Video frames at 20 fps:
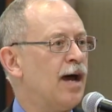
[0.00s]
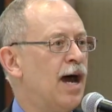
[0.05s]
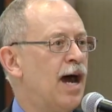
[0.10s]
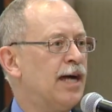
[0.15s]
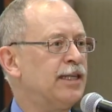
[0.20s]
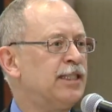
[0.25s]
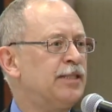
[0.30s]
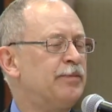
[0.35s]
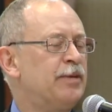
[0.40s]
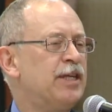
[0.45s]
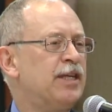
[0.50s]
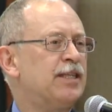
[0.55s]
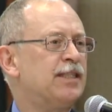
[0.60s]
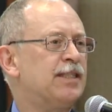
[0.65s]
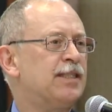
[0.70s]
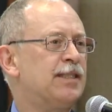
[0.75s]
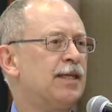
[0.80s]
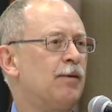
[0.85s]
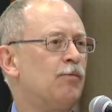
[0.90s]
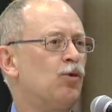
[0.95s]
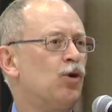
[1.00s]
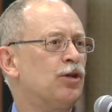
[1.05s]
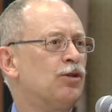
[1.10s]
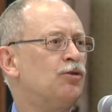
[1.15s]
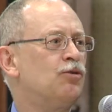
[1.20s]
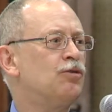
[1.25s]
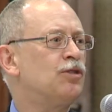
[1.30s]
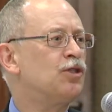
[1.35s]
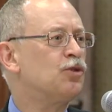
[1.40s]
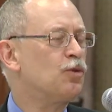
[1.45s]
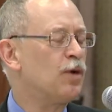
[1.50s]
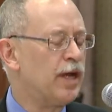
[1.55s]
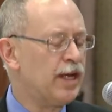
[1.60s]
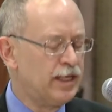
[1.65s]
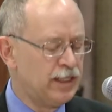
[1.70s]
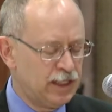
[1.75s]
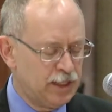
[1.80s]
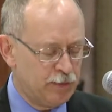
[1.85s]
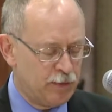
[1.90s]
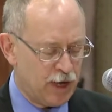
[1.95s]
I speak as someone who was
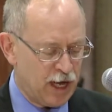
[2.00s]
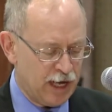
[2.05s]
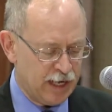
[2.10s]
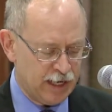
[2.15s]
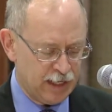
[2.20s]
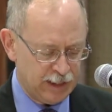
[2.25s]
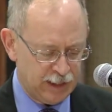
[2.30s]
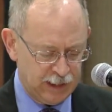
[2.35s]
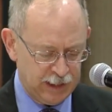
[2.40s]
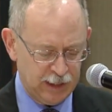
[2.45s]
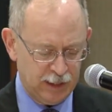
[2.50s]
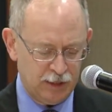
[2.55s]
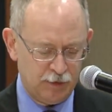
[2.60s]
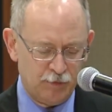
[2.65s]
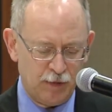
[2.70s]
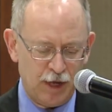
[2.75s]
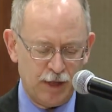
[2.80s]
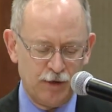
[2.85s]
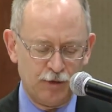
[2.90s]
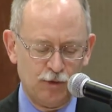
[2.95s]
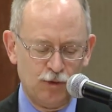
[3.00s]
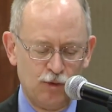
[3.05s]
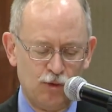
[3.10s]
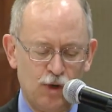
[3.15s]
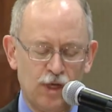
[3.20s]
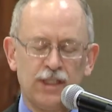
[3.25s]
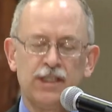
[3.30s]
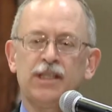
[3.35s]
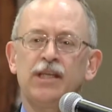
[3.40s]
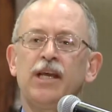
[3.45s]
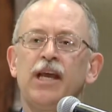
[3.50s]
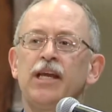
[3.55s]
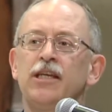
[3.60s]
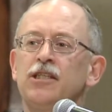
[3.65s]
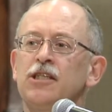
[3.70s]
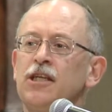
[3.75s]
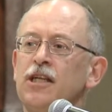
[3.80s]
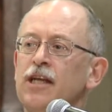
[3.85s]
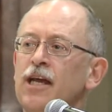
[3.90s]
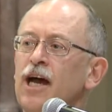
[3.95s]
raised by a single mother who was
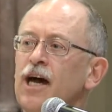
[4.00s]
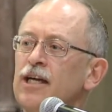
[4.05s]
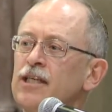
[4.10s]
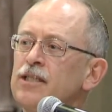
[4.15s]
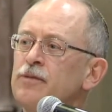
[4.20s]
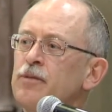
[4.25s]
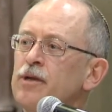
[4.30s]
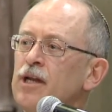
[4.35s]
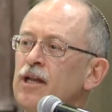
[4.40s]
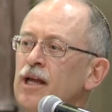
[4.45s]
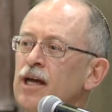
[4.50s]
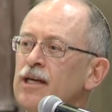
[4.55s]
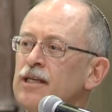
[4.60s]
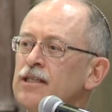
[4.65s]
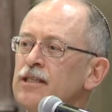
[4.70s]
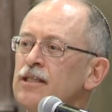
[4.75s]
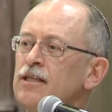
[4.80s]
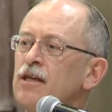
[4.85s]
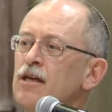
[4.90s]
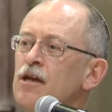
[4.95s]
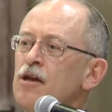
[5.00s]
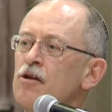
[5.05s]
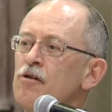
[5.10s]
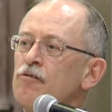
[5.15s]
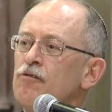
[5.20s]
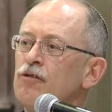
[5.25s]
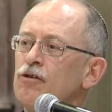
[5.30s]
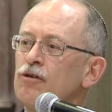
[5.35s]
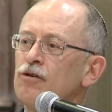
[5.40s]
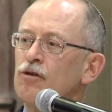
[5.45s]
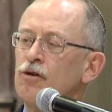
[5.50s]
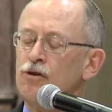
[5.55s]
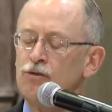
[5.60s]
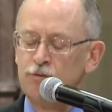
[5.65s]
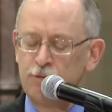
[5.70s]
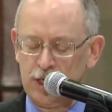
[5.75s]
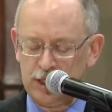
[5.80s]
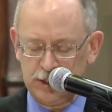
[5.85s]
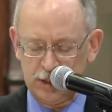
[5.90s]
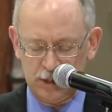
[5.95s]
occasionally hospitalized for her
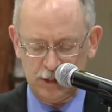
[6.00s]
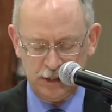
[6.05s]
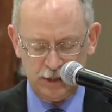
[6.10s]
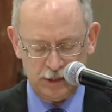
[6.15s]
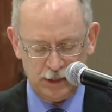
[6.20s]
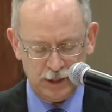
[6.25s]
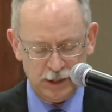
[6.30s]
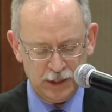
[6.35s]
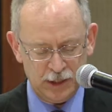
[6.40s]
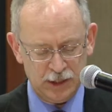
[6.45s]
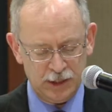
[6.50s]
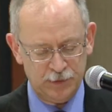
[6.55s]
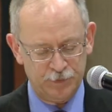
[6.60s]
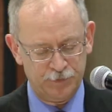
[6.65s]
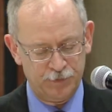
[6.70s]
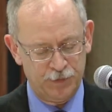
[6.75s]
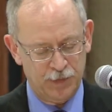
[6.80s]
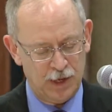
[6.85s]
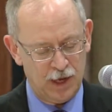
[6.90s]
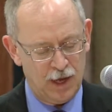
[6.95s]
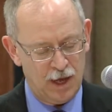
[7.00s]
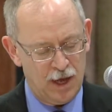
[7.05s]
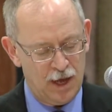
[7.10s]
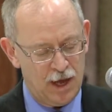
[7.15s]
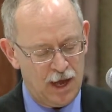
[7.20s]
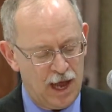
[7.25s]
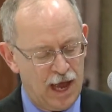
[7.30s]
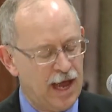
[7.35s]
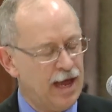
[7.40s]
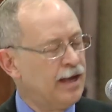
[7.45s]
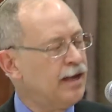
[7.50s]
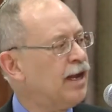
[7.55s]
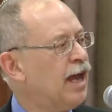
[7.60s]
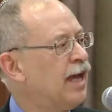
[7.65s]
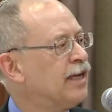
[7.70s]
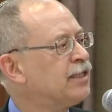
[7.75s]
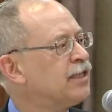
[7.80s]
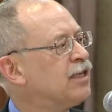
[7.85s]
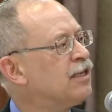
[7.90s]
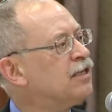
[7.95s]
own mental illness, and
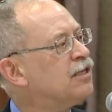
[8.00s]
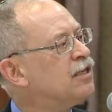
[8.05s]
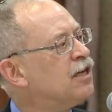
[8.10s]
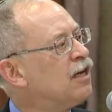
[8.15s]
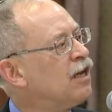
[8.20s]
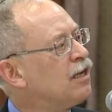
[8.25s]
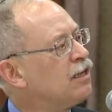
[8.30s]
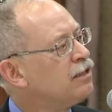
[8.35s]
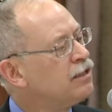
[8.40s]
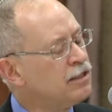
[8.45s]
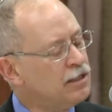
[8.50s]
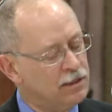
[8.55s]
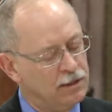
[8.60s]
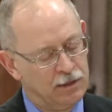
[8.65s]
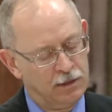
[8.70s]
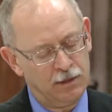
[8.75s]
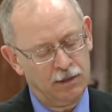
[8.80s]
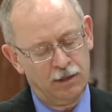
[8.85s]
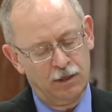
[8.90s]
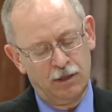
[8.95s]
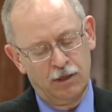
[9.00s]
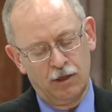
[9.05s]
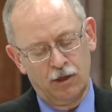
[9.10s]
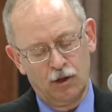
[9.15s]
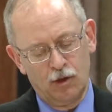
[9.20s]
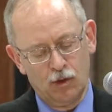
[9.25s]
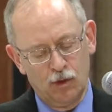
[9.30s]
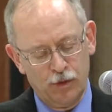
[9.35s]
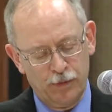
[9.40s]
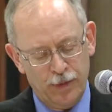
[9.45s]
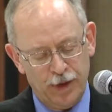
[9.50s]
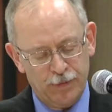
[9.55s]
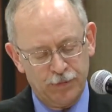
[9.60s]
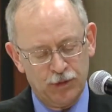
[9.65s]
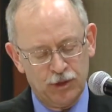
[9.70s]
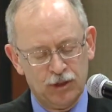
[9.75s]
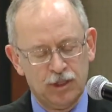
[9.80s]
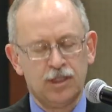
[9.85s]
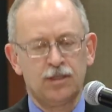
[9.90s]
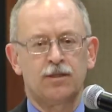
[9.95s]
as an adult who
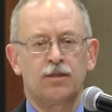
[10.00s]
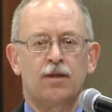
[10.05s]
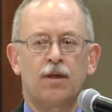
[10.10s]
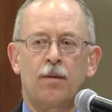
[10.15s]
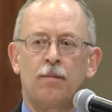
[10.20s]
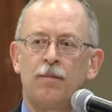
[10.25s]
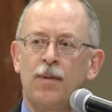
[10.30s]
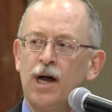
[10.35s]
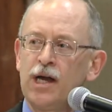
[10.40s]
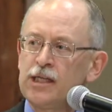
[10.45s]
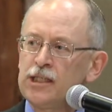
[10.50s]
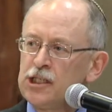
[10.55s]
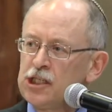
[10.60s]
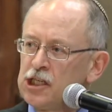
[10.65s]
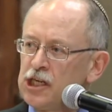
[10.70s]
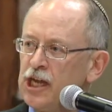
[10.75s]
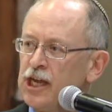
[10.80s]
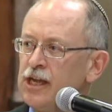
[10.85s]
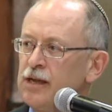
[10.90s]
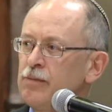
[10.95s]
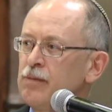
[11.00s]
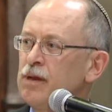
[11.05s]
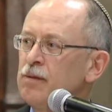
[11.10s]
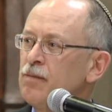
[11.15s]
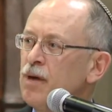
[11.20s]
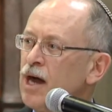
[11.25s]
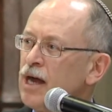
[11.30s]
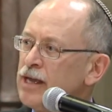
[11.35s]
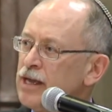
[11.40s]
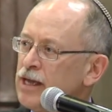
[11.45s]
remembers my shame and my